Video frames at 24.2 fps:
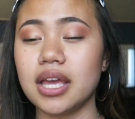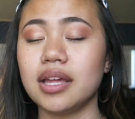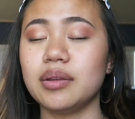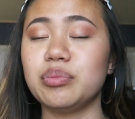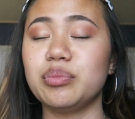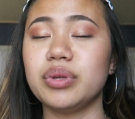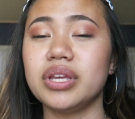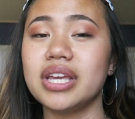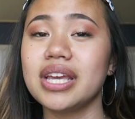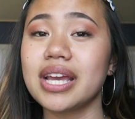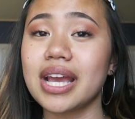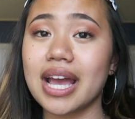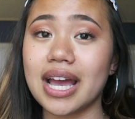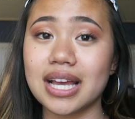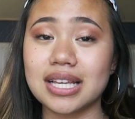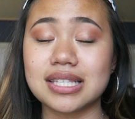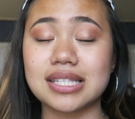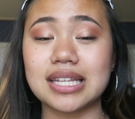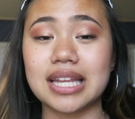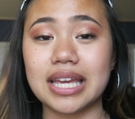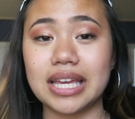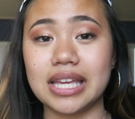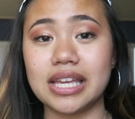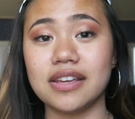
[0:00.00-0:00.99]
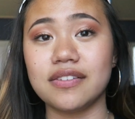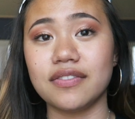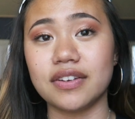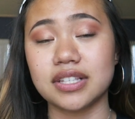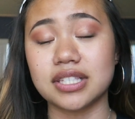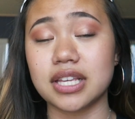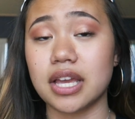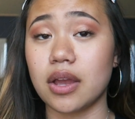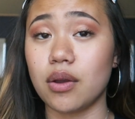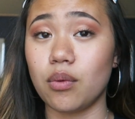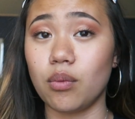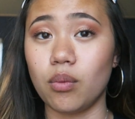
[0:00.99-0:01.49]
And being as naive
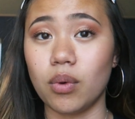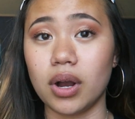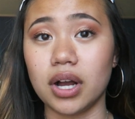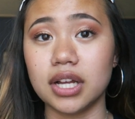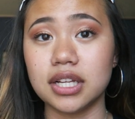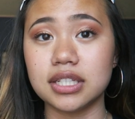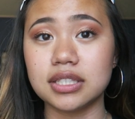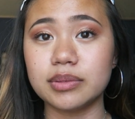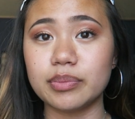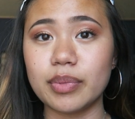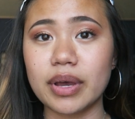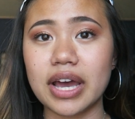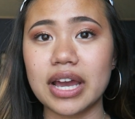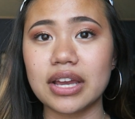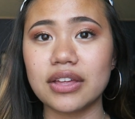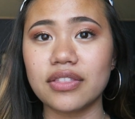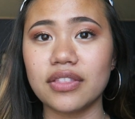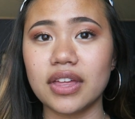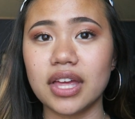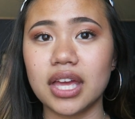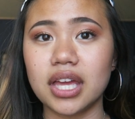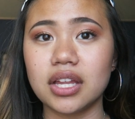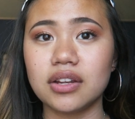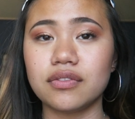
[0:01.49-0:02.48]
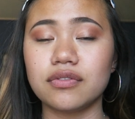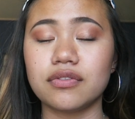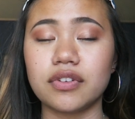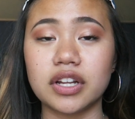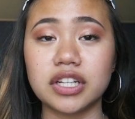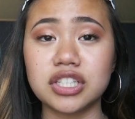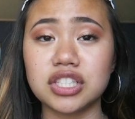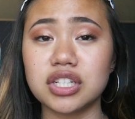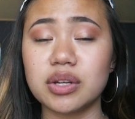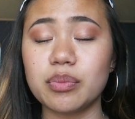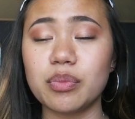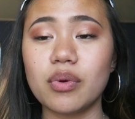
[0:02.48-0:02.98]
as I was back then,
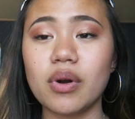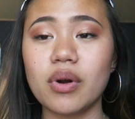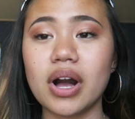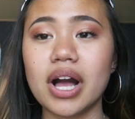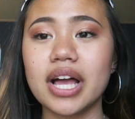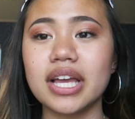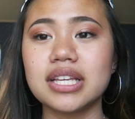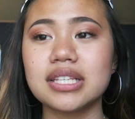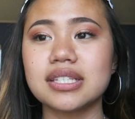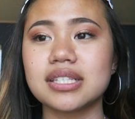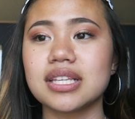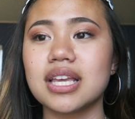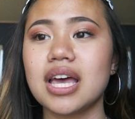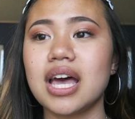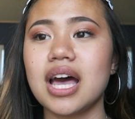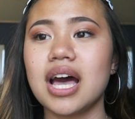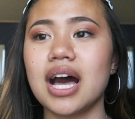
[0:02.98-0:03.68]
friendship-wise,